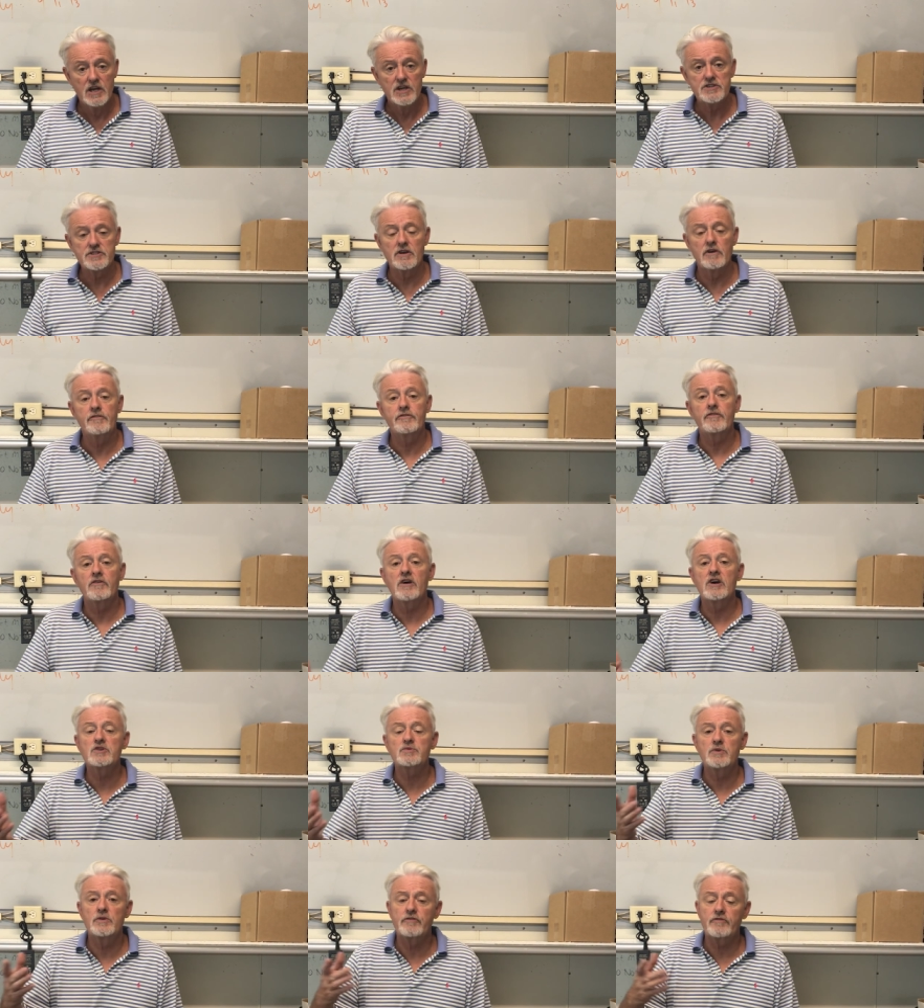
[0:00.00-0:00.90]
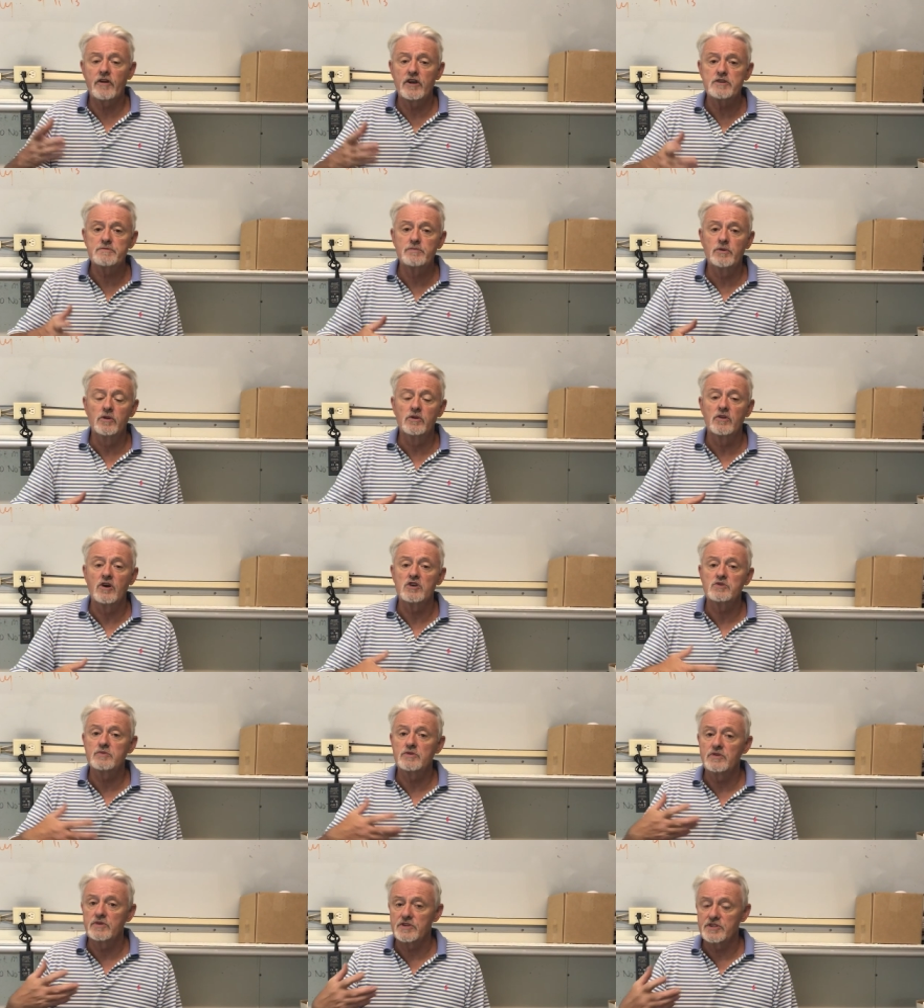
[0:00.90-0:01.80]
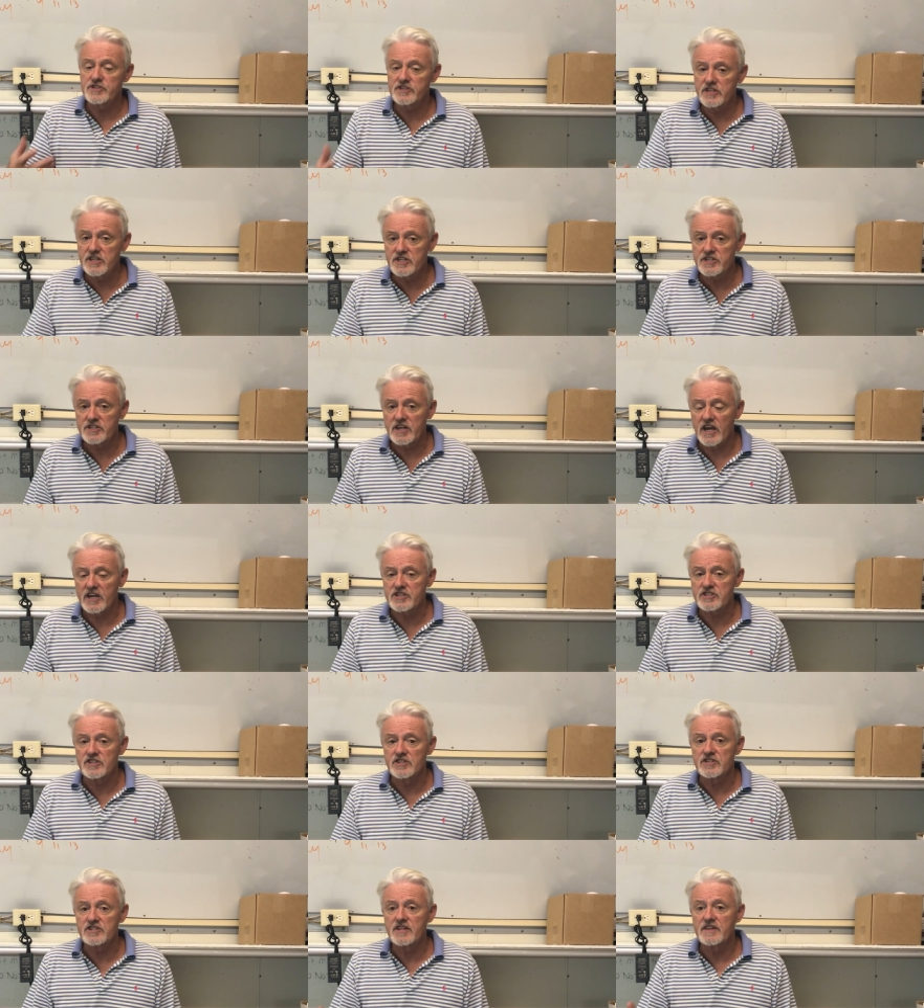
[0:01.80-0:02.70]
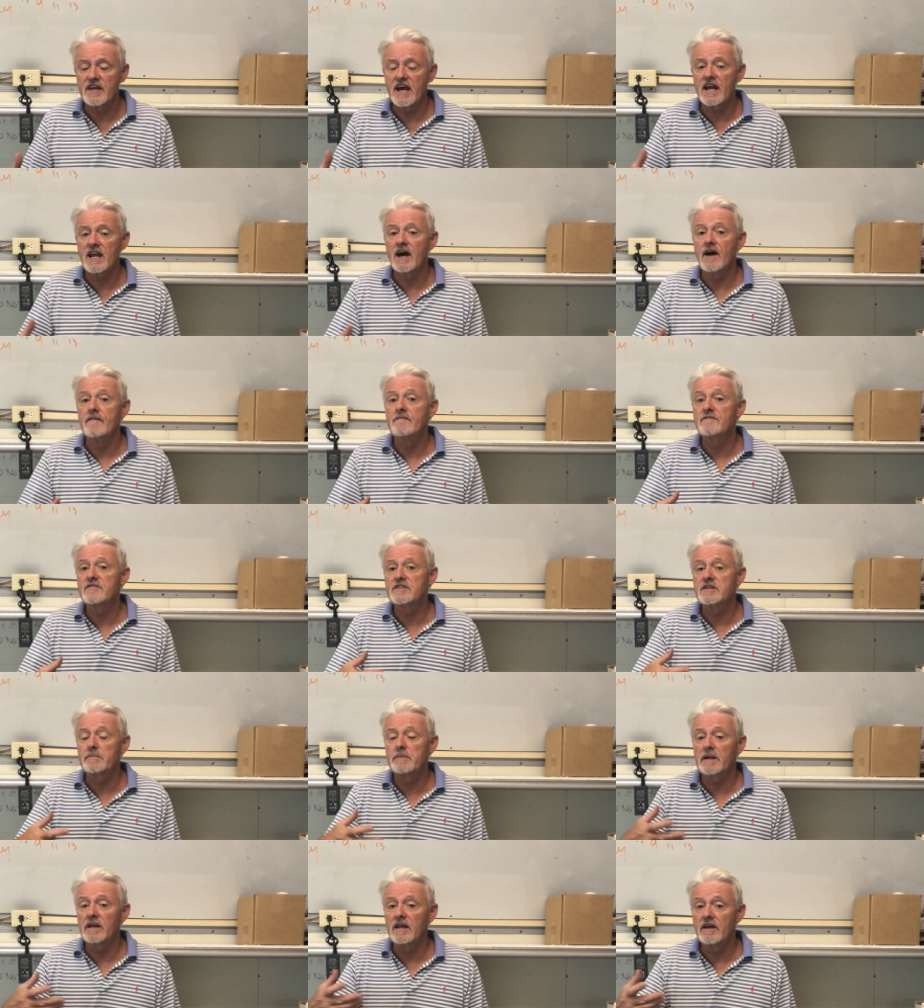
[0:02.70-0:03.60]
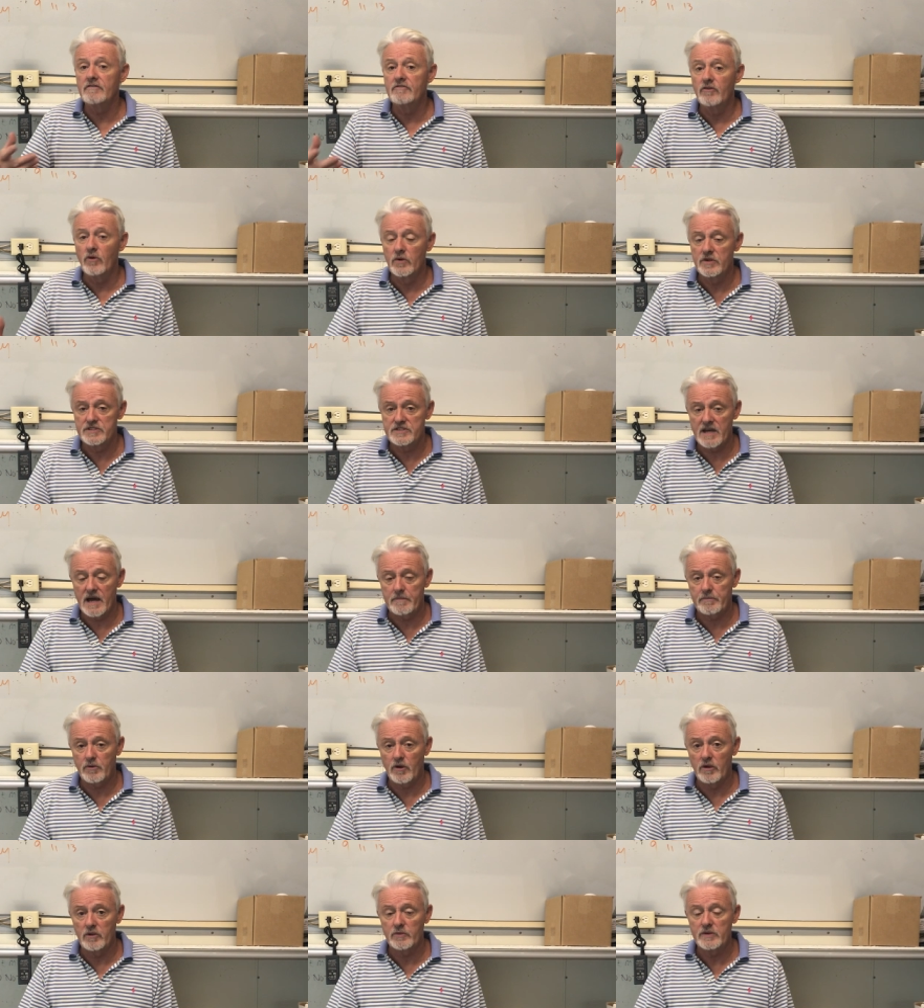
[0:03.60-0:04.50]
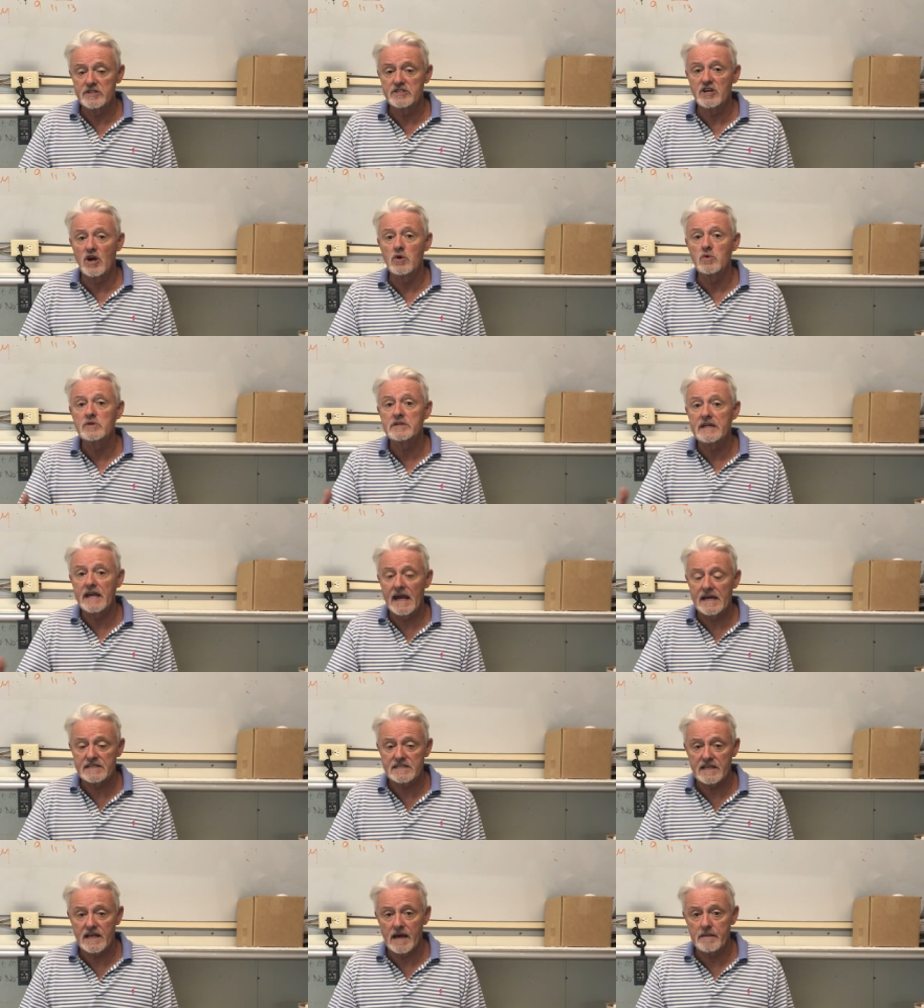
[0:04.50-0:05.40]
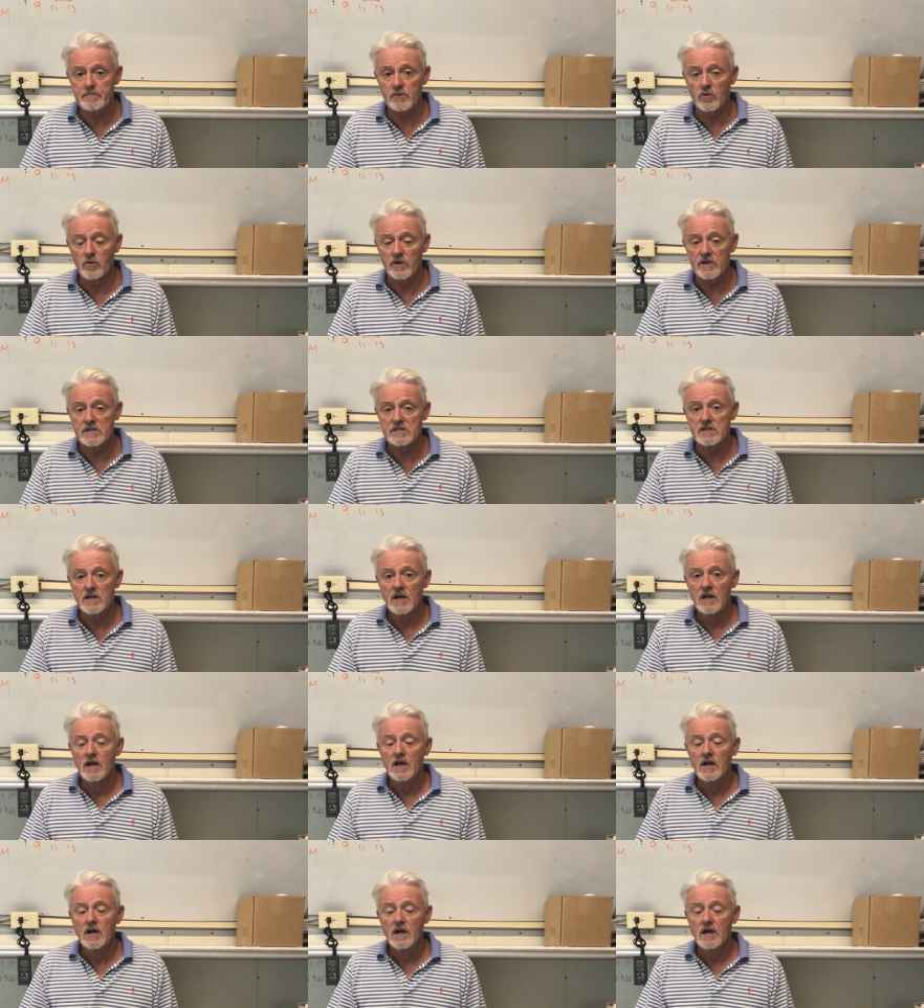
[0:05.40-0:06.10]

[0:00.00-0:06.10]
So for us with French Bulldogs, we're doing C-sections, and that typically avoids that problem. We don't get to that point.